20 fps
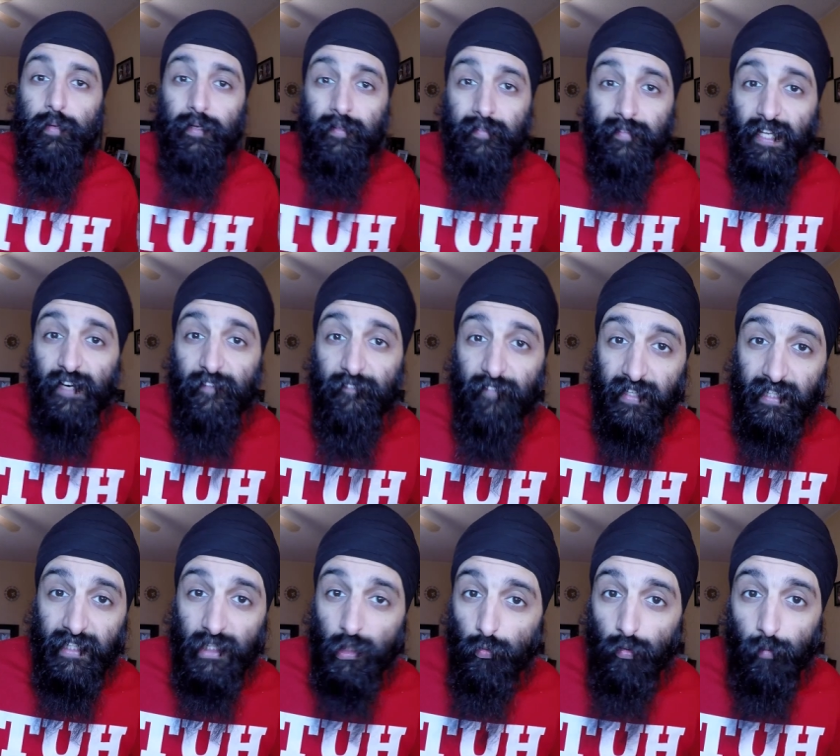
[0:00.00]
but instead of
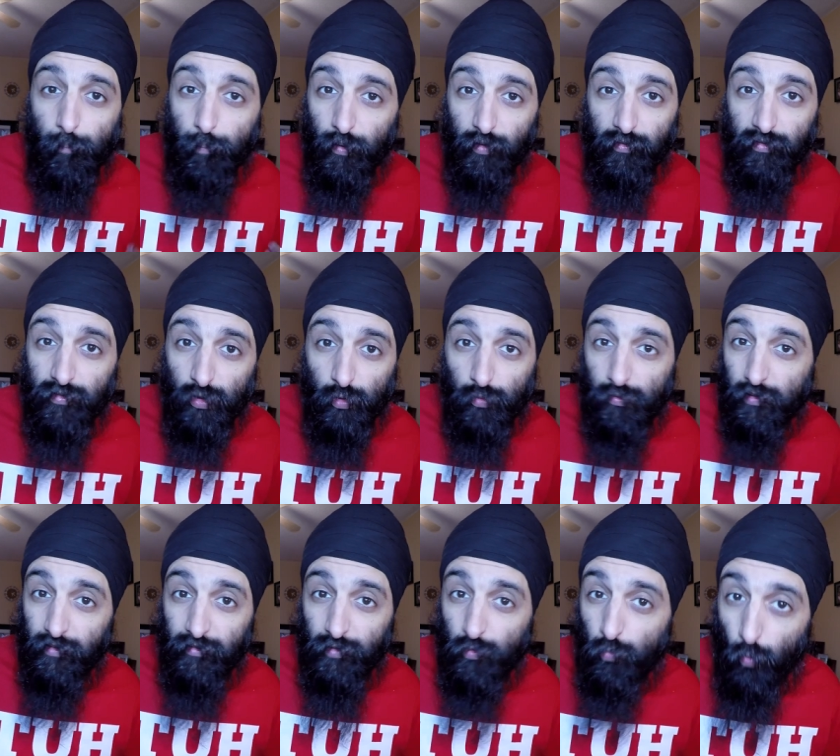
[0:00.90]
venting to a person who
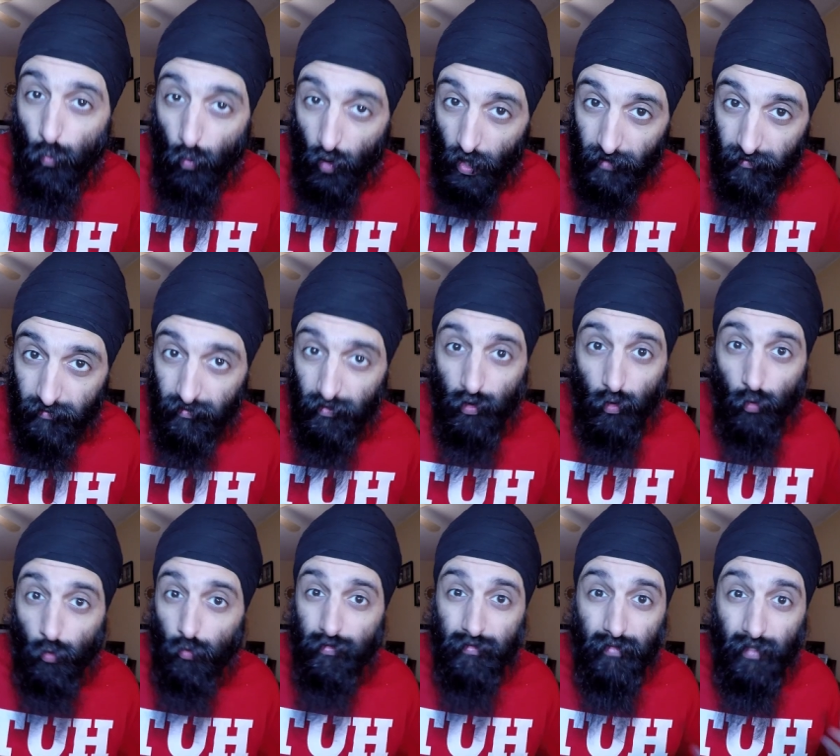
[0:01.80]
doesn't want
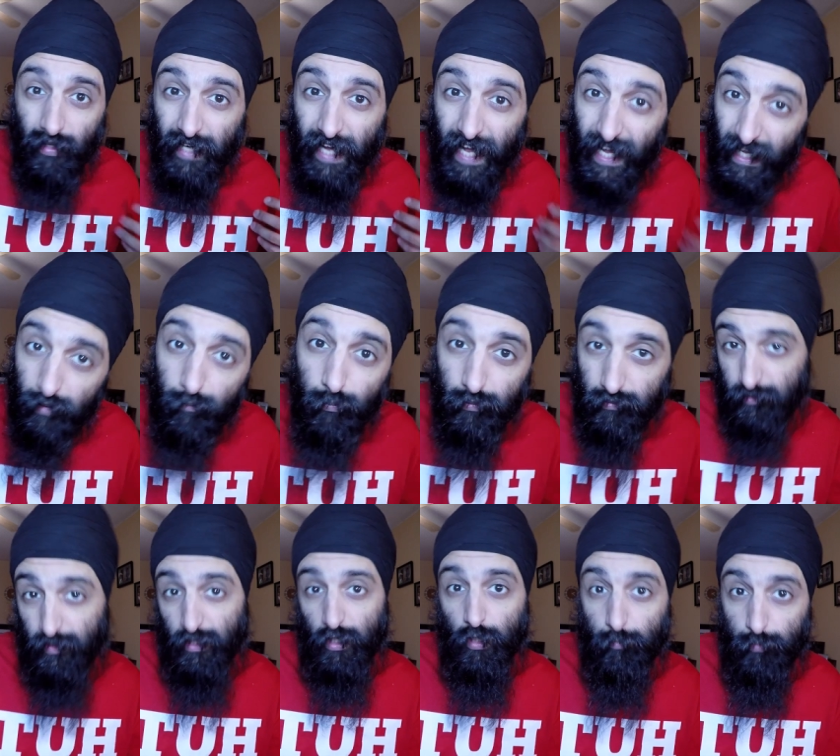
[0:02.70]
or is unable
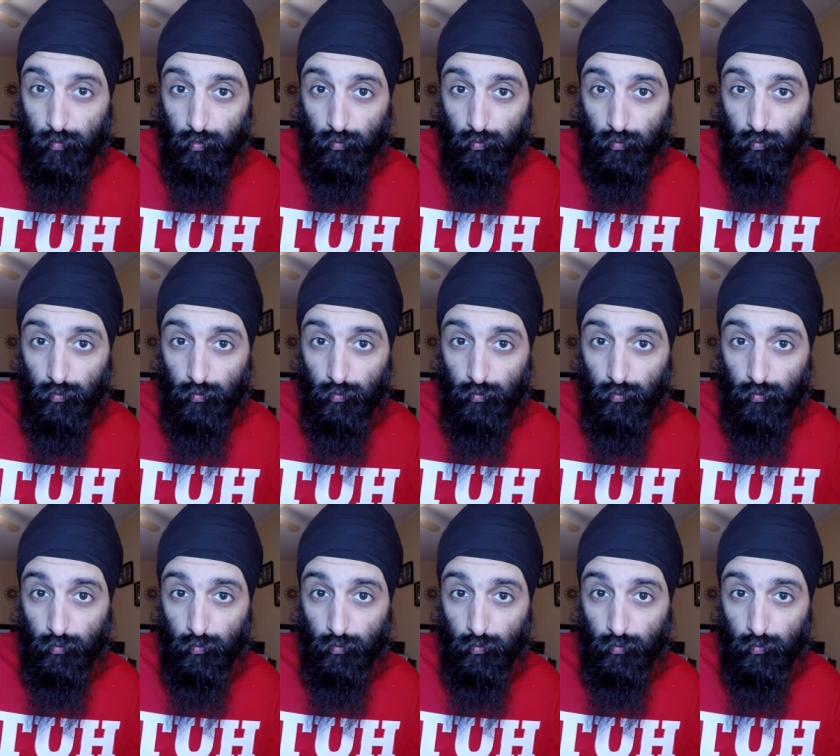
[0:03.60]
to help